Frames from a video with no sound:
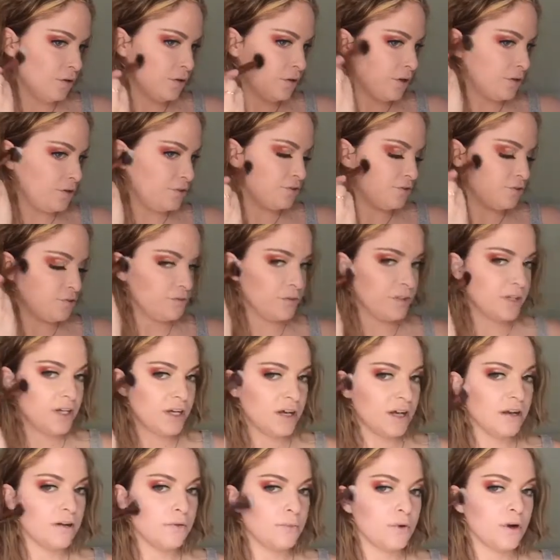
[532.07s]
Okay, so you really
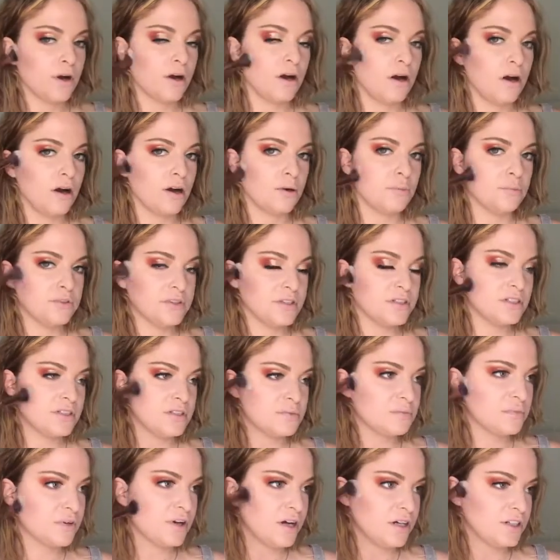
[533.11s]
gotta work hard with this
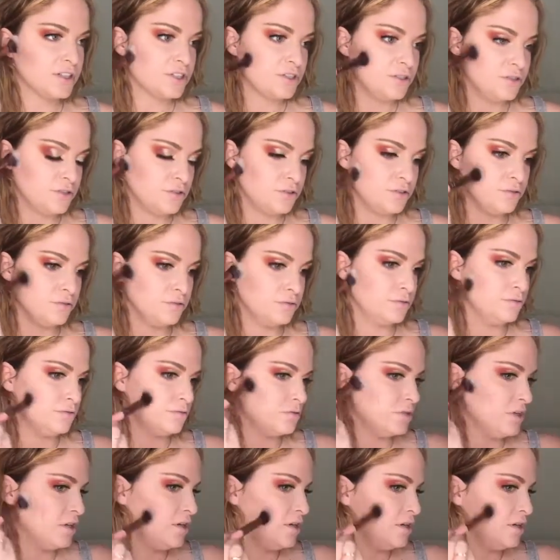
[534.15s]
brush to
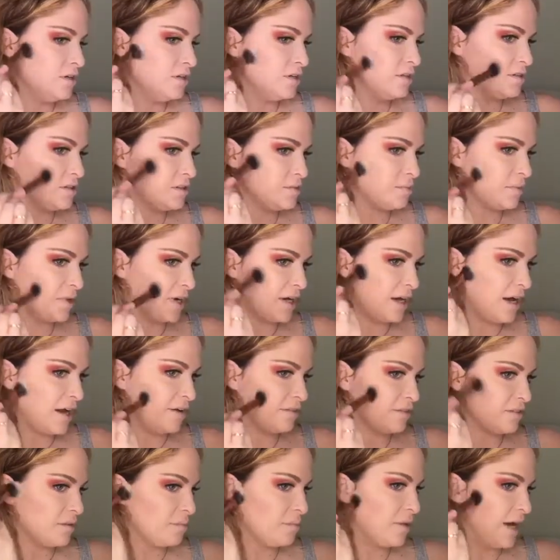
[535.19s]
spread
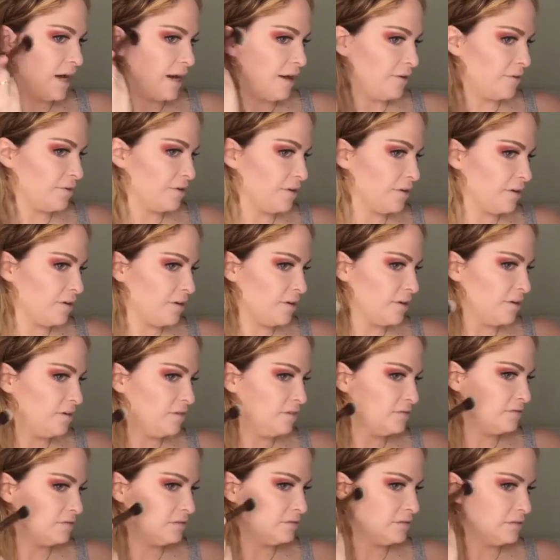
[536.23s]
out the powder.
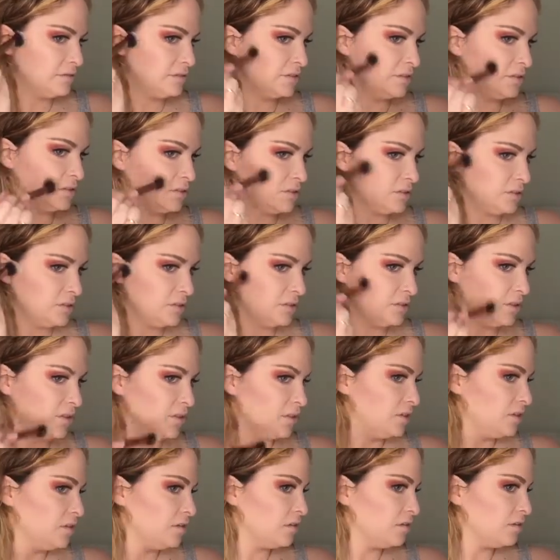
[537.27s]

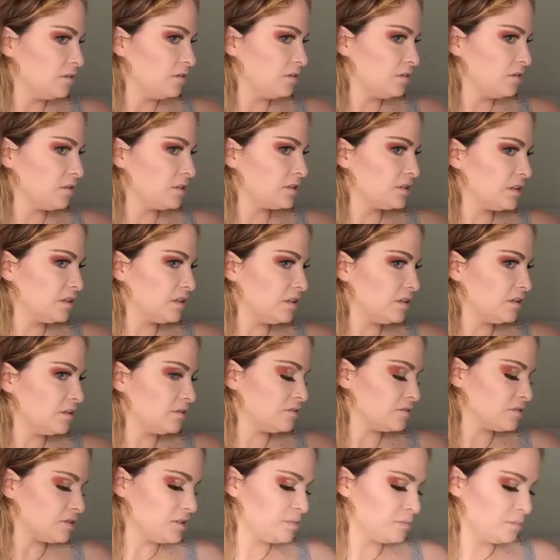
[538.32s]
It looks a
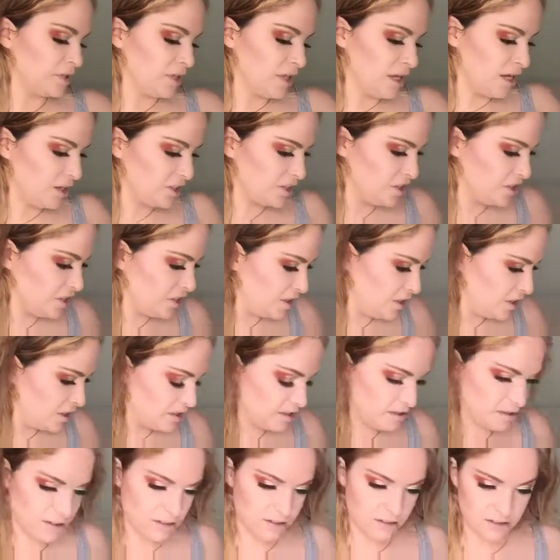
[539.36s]
little
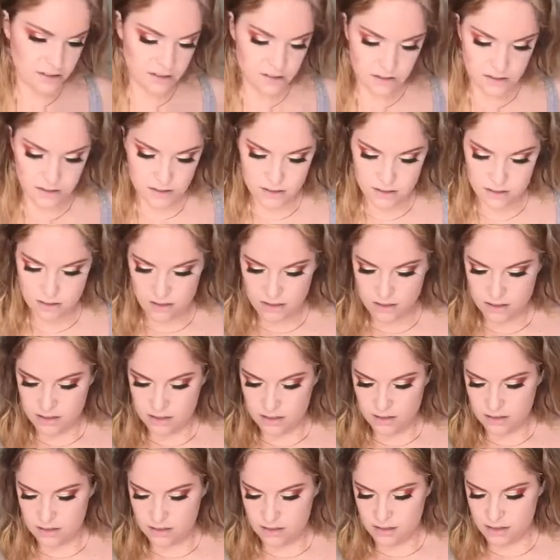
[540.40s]
splotchy.
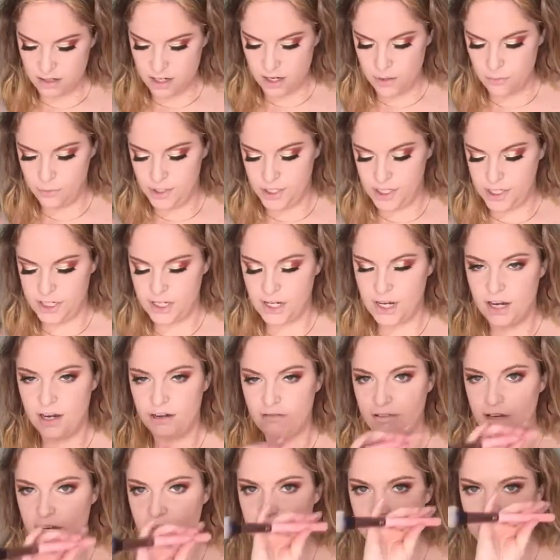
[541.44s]
I would not
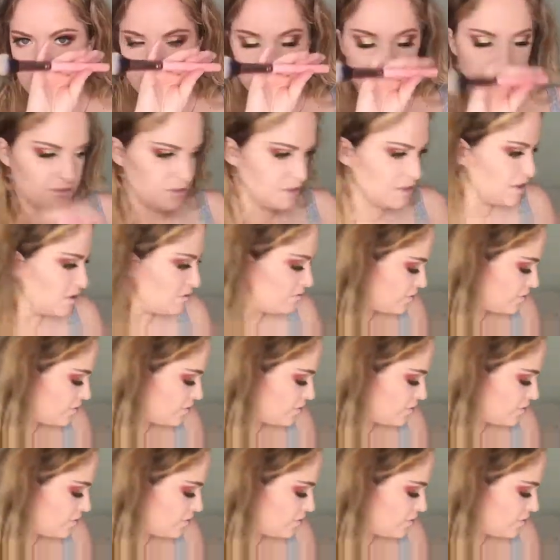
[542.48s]
recommend using the